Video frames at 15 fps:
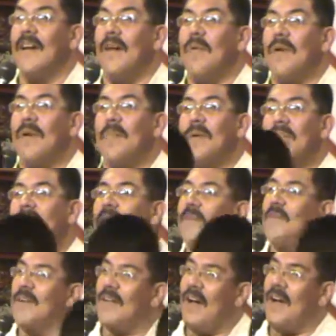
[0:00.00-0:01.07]
I want to be
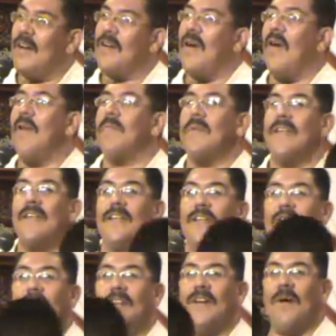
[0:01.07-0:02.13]
doing what God called me to
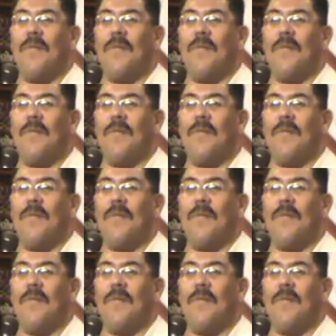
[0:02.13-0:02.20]
do.